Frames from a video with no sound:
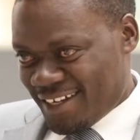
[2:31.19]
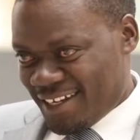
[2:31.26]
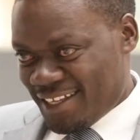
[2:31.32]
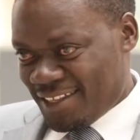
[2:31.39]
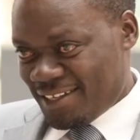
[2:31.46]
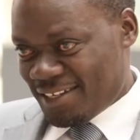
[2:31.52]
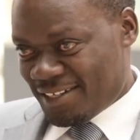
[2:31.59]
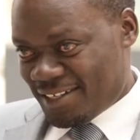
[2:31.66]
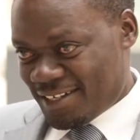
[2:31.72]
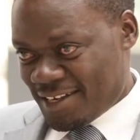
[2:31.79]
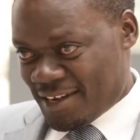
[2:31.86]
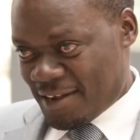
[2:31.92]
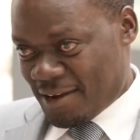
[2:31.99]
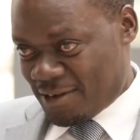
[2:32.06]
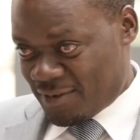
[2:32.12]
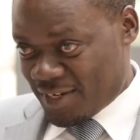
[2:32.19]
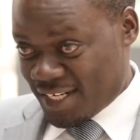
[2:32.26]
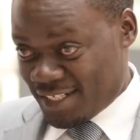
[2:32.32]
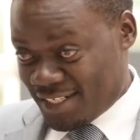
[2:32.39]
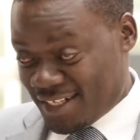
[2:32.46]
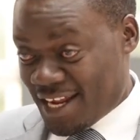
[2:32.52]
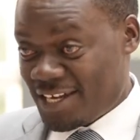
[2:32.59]
in these
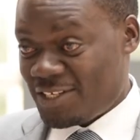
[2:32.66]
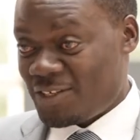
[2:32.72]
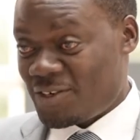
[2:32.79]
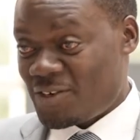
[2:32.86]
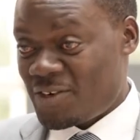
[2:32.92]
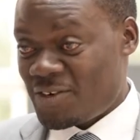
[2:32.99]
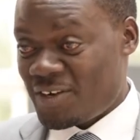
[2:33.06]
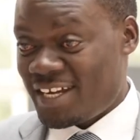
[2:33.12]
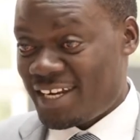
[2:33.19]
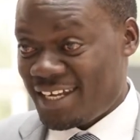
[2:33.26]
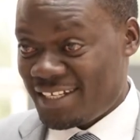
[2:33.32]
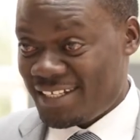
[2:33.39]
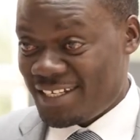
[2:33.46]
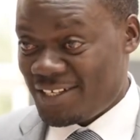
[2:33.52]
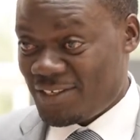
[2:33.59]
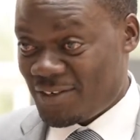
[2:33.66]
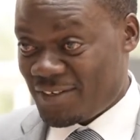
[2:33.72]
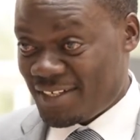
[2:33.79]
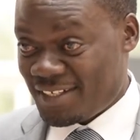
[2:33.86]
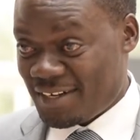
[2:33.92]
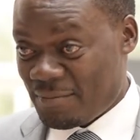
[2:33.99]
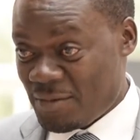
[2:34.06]
transnational
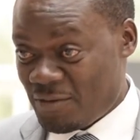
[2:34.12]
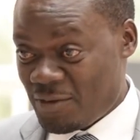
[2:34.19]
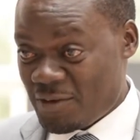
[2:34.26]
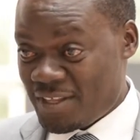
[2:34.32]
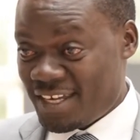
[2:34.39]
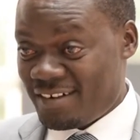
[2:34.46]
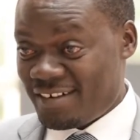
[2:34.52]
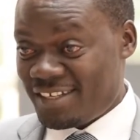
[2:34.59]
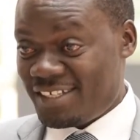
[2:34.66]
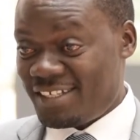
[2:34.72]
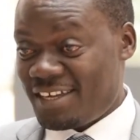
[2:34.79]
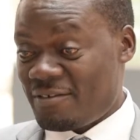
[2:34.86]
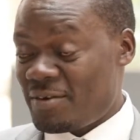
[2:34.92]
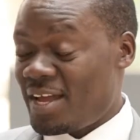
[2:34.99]
organizations before they reach here.